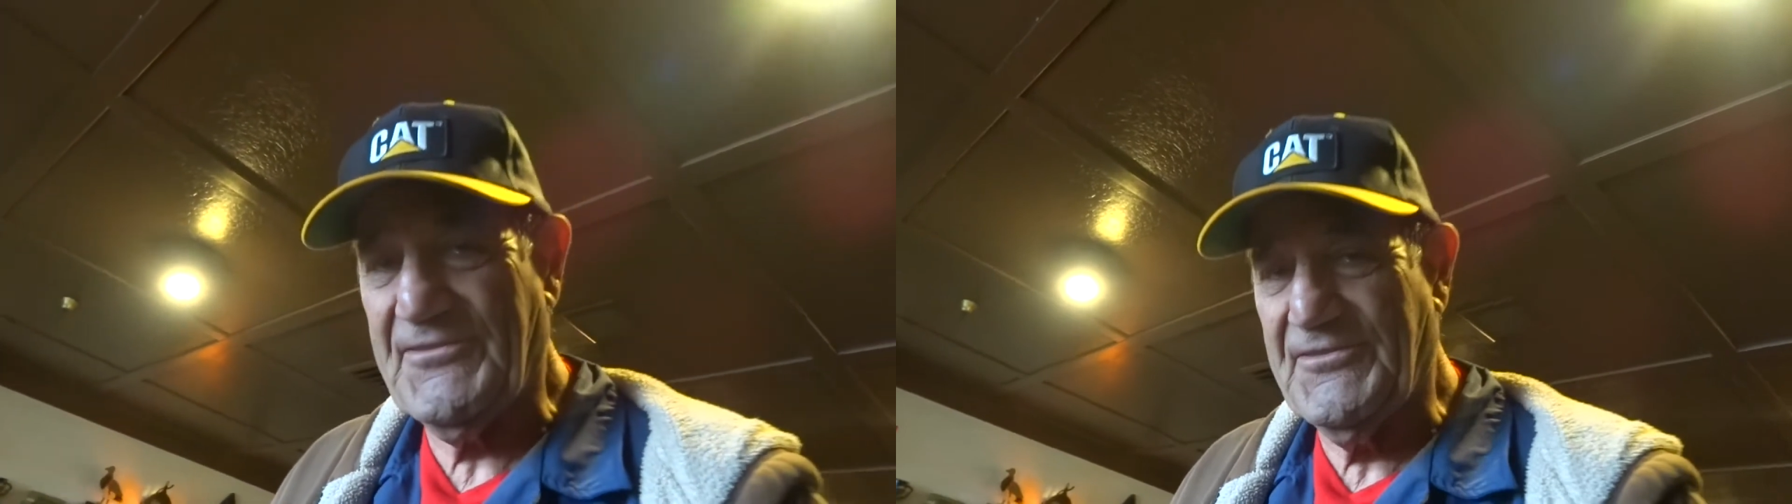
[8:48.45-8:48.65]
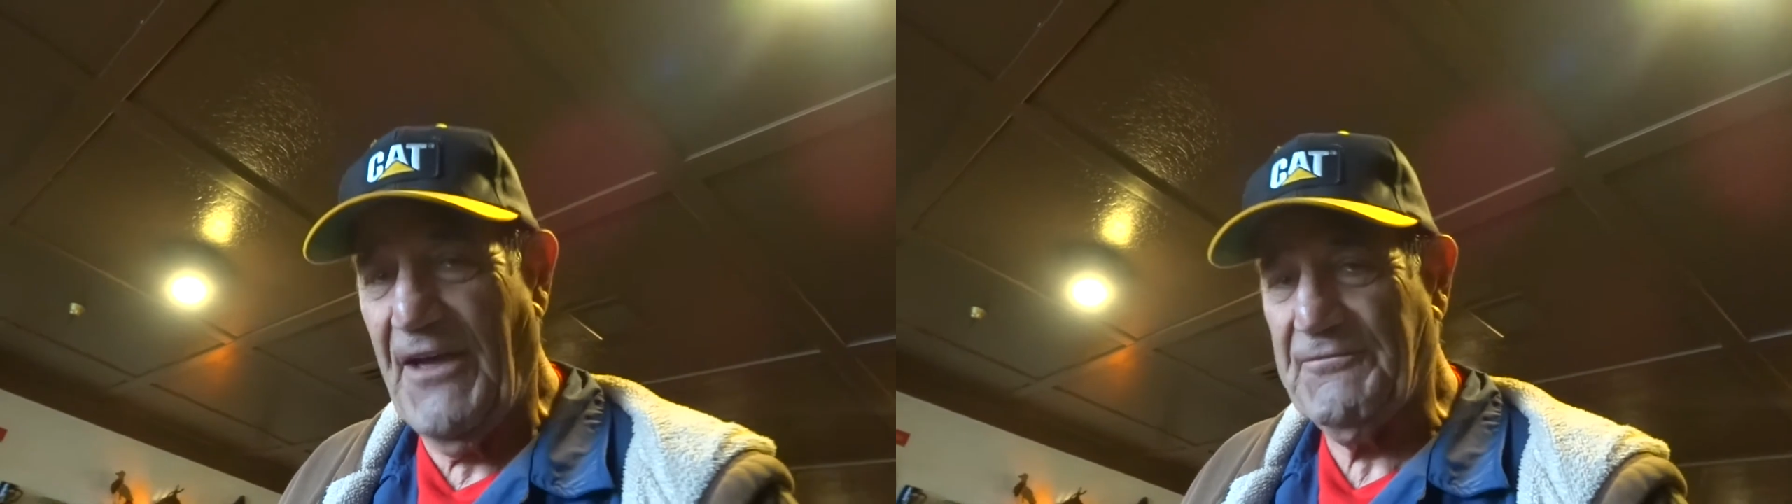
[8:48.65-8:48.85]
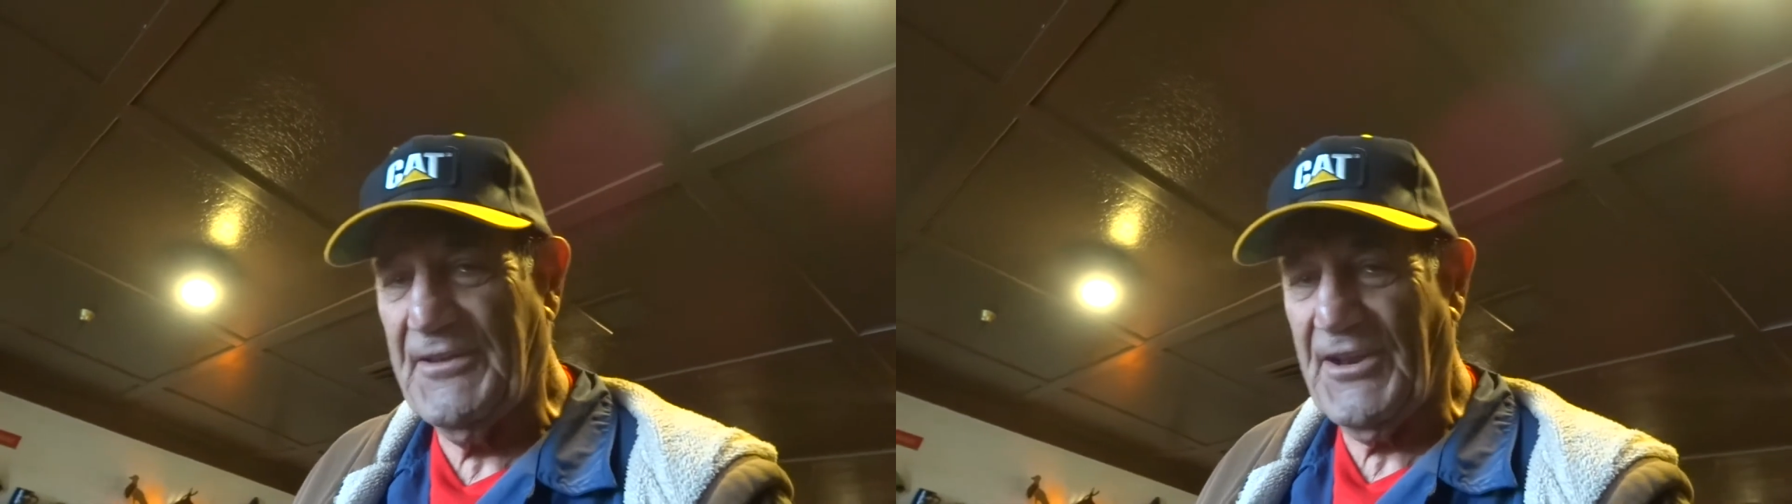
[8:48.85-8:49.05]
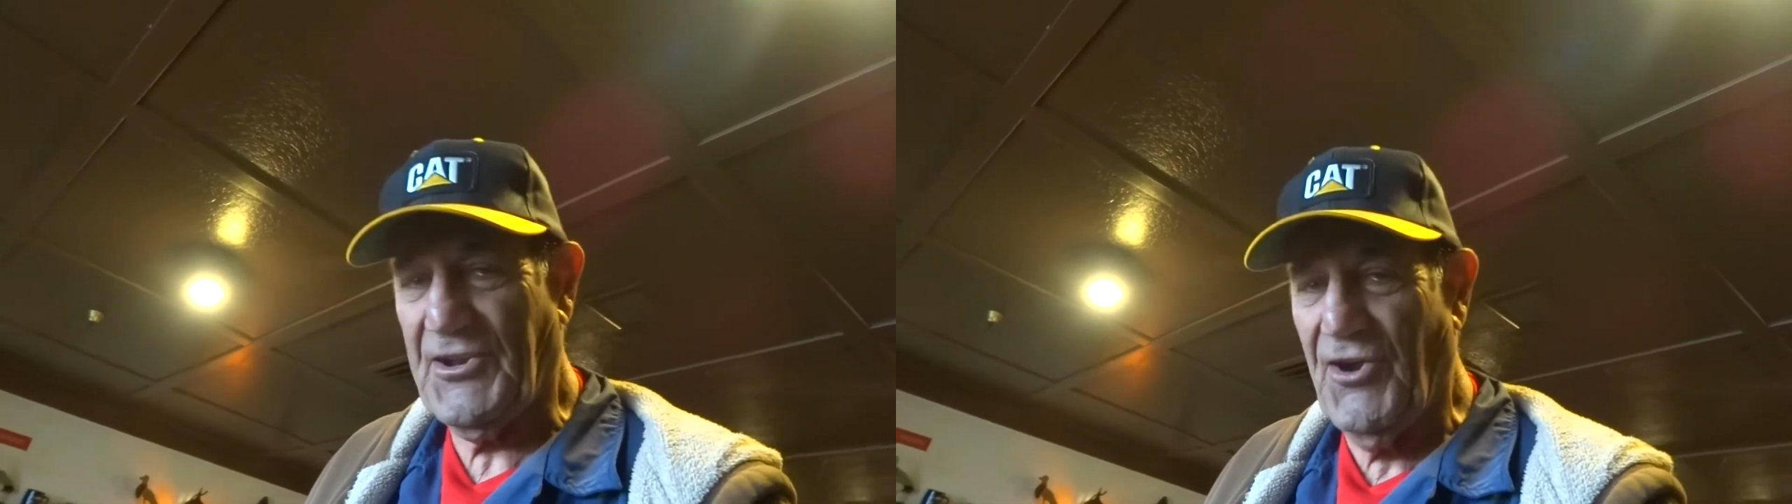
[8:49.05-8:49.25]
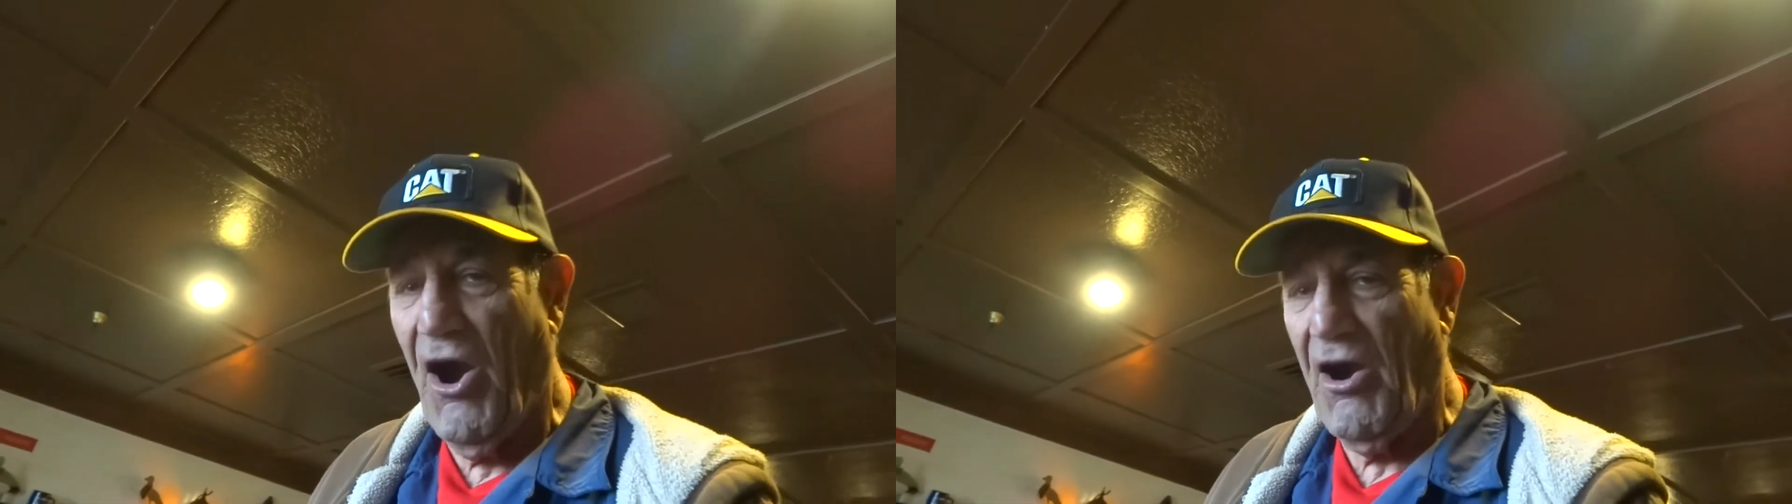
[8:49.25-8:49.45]
stuffed in the
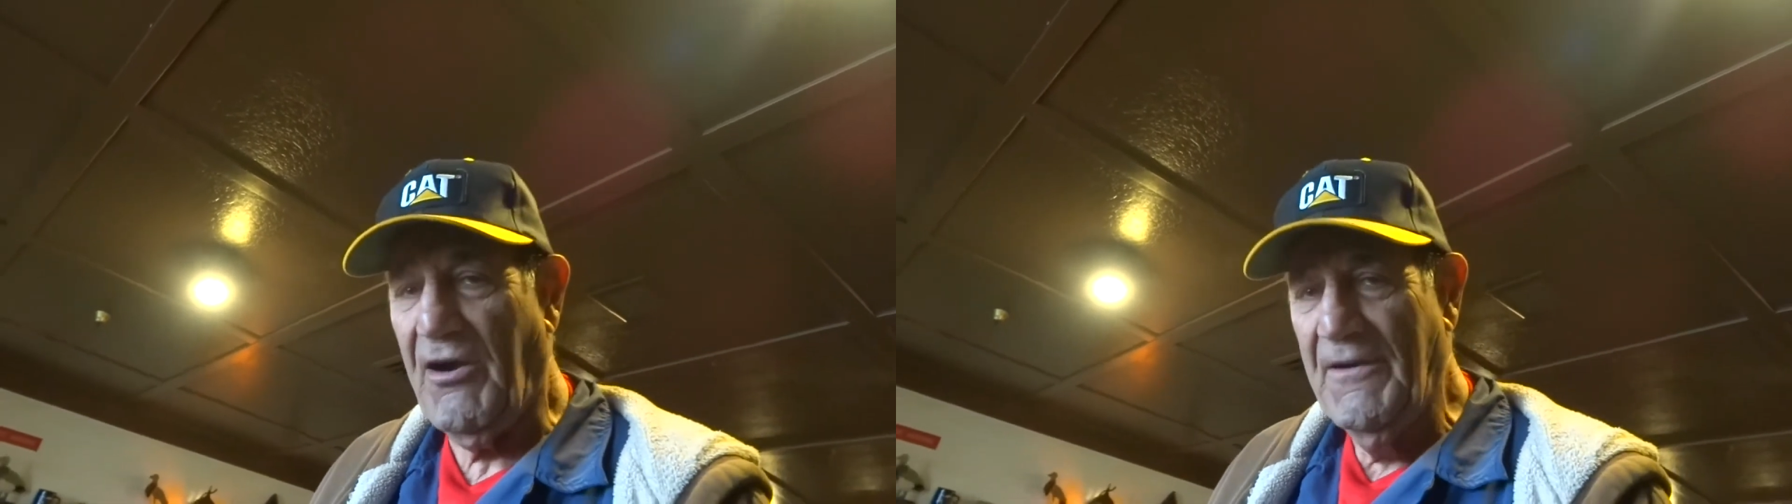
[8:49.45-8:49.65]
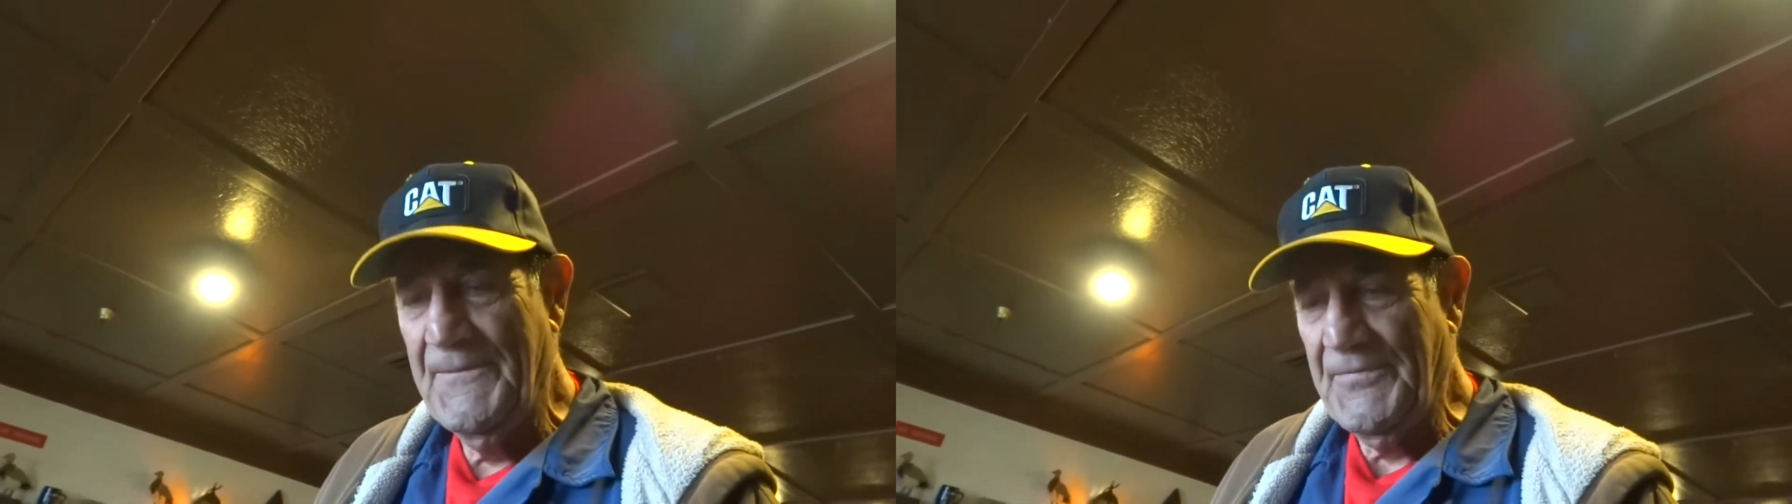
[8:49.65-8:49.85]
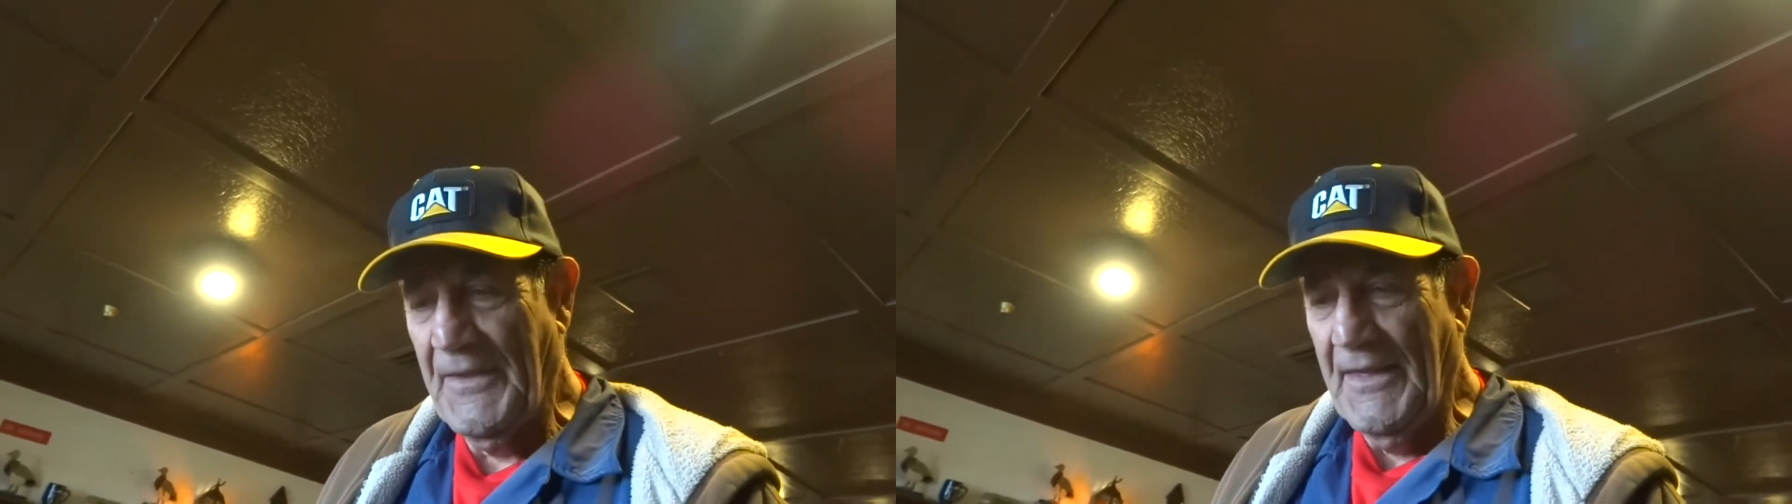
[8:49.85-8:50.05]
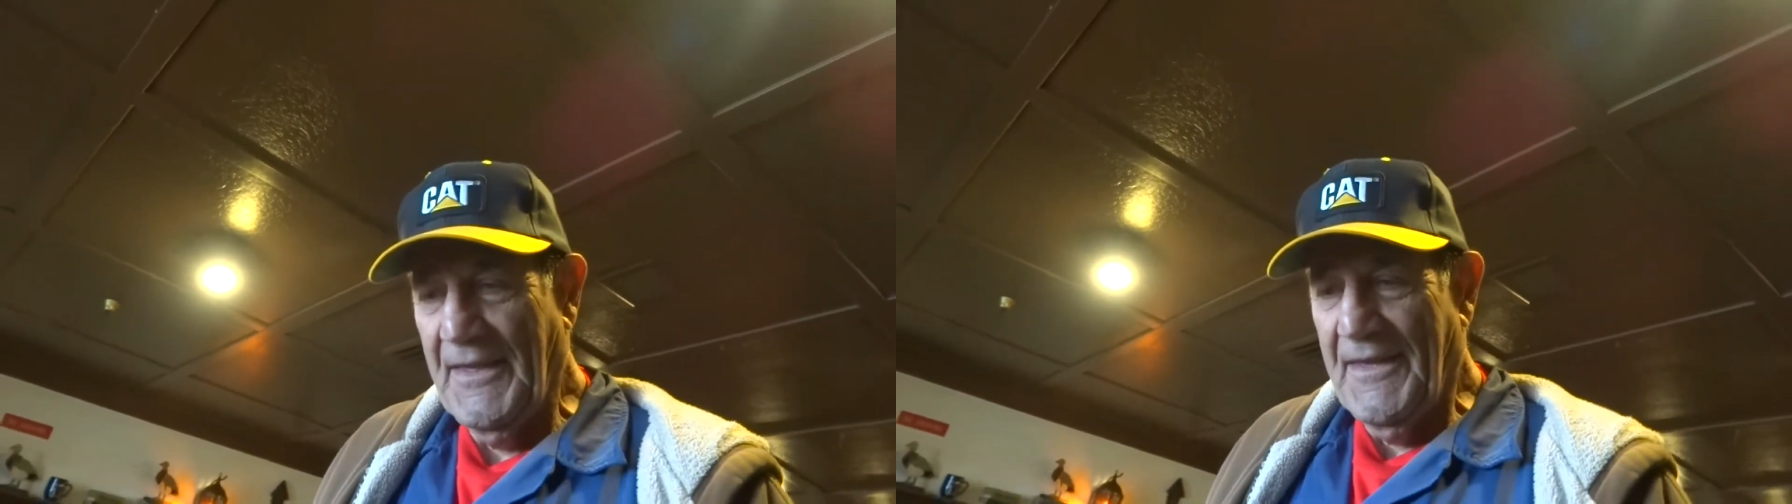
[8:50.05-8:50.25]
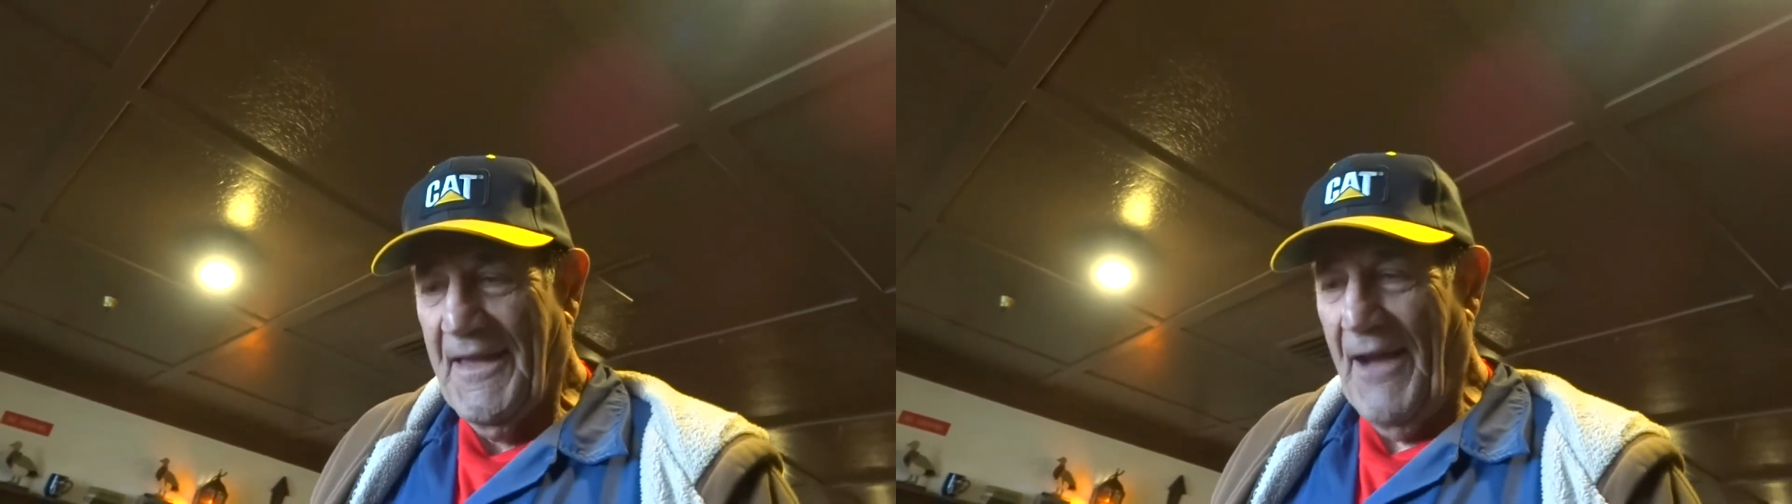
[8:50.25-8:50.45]
car,
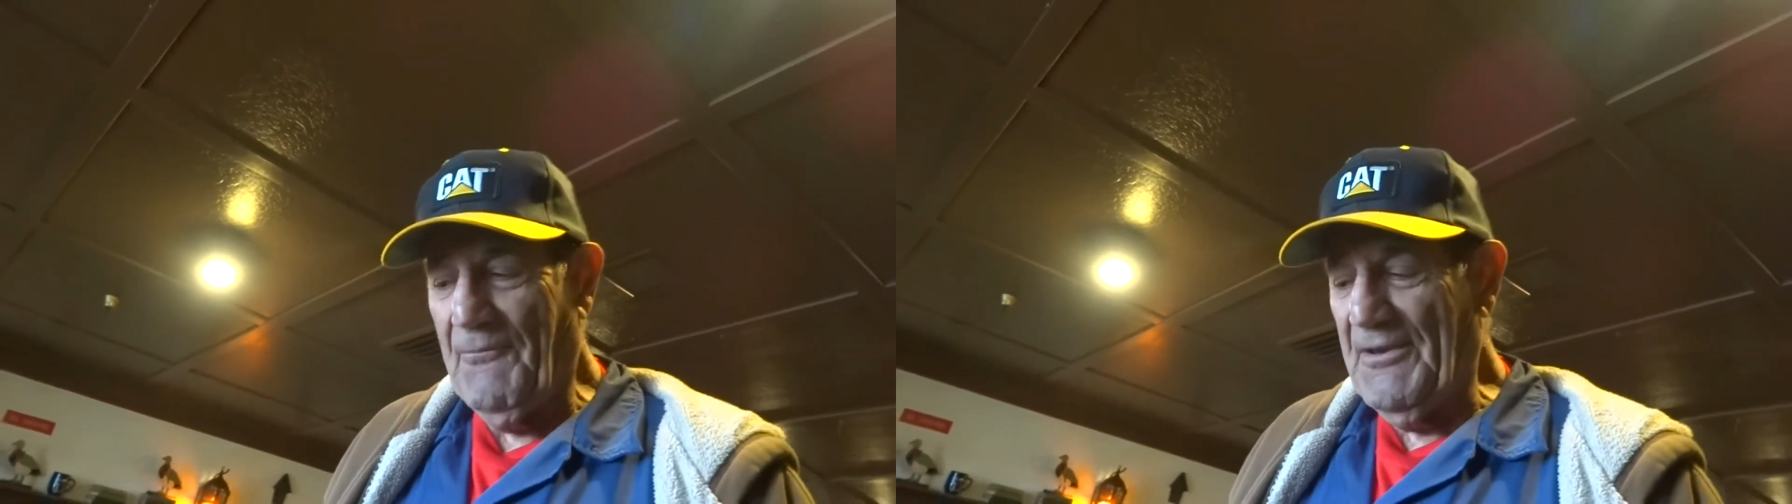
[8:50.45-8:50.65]
and